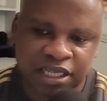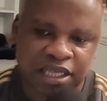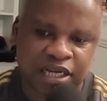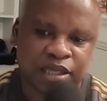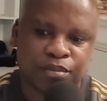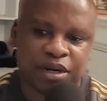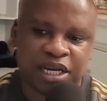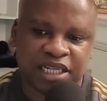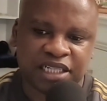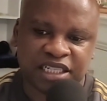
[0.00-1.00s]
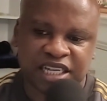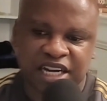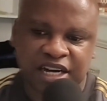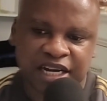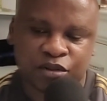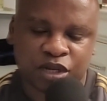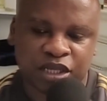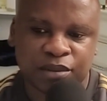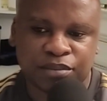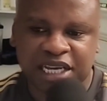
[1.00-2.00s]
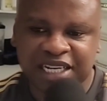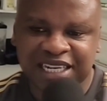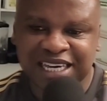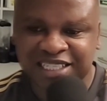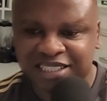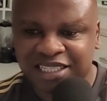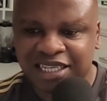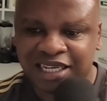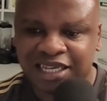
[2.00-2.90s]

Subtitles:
that they played in Harare when they played Ngezi.